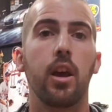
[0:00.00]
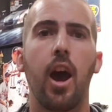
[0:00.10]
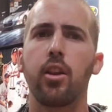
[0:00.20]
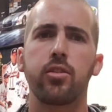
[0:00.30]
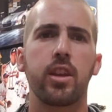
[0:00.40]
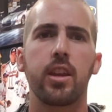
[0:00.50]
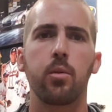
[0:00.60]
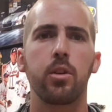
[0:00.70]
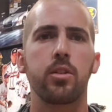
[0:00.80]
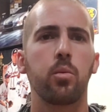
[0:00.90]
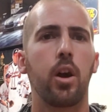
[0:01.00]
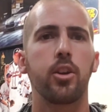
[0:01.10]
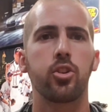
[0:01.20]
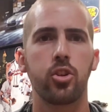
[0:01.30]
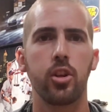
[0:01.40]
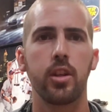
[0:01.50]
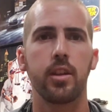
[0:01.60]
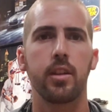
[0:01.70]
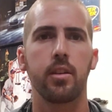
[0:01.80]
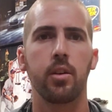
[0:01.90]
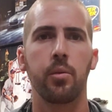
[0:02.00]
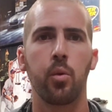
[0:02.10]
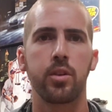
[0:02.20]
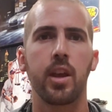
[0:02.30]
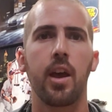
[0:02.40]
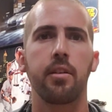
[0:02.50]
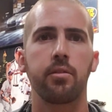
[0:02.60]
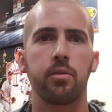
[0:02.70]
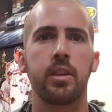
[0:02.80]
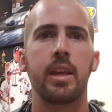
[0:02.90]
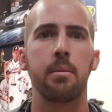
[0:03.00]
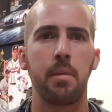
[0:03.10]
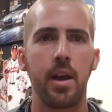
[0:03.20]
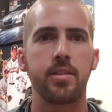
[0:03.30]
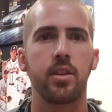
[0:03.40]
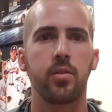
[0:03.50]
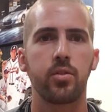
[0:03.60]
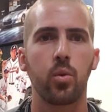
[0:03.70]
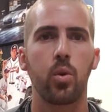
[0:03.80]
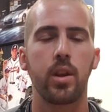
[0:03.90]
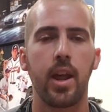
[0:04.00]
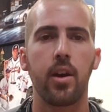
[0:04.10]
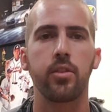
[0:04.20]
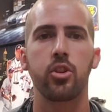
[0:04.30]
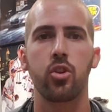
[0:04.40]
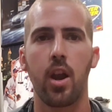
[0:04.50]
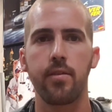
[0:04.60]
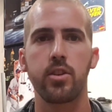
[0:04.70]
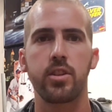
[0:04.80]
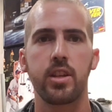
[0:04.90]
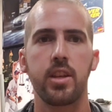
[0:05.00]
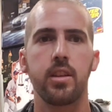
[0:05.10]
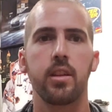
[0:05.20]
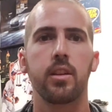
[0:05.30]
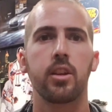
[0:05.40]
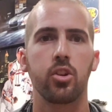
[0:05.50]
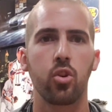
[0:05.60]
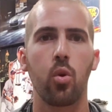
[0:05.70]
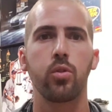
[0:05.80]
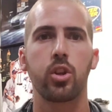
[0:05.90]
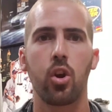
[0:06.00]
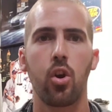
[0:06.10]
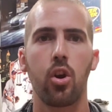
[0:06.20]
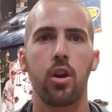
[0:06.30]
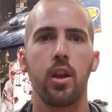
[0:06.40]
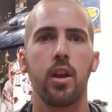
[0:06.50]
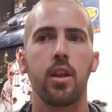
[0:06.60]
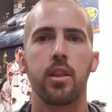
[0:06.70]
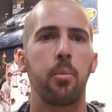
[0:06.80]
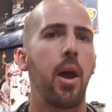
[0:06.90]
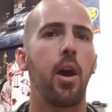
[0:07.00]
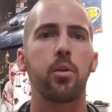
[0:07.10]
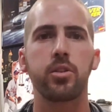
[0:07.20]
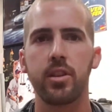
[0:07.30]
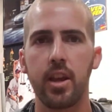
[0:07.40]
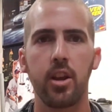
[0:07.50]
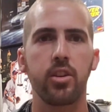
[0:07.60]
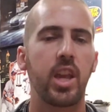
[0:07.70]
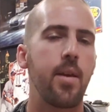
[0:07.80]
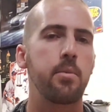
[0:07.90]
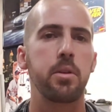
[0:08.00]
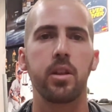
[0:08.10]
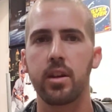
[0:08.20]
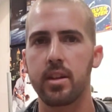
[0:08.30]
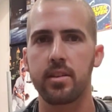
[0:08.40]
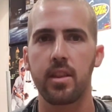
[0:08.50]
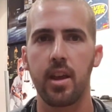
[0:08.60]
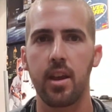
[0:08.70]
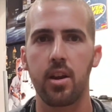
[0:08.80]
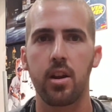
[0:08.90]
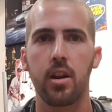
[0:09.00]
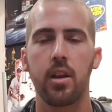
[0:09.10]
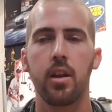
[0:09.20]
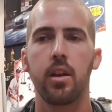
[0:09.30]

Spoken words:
I don't see any reason why it shouldn't. Once I get myself sorted out in the driver's seat, controlling the car, the power's there, the capability is there.